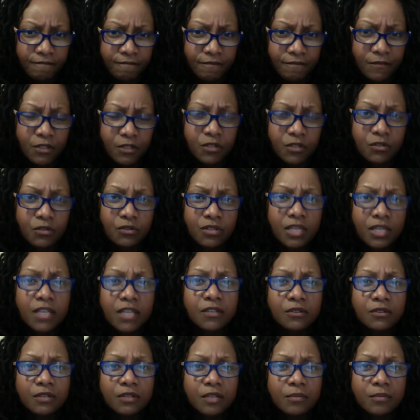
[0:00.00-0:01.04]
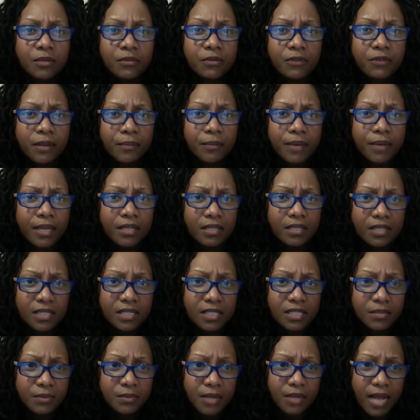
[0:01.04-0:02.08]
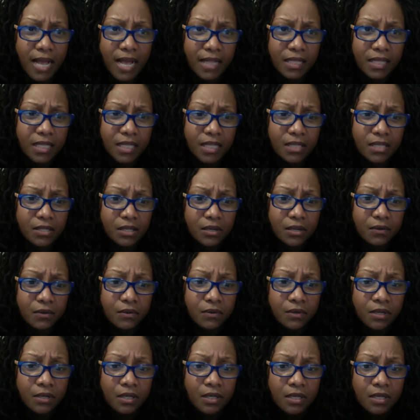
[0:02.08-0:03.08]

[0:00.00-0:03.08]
Do you think you can be raped by your husband? I think so.